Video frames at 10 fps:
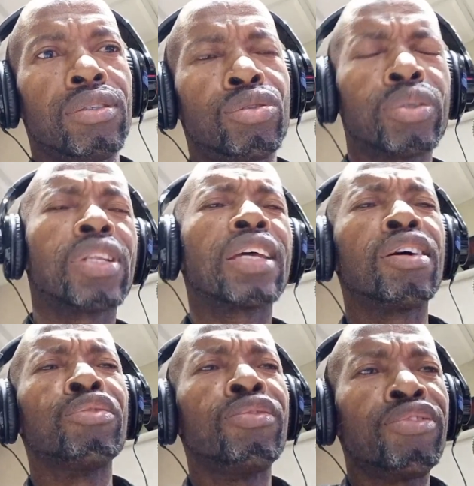So it's like
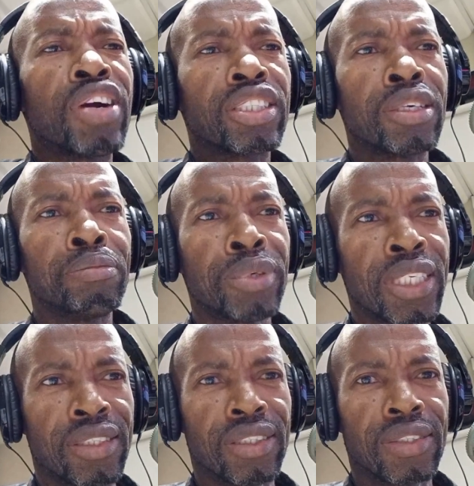a refreshing
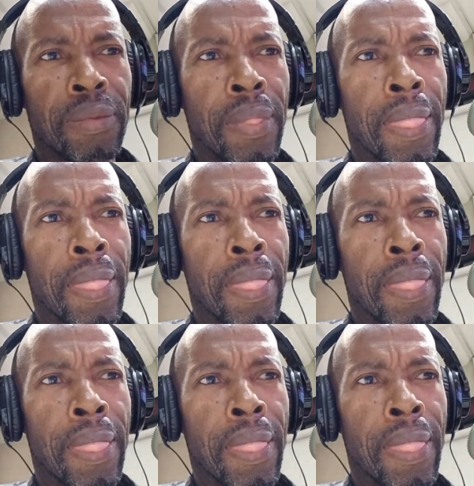place.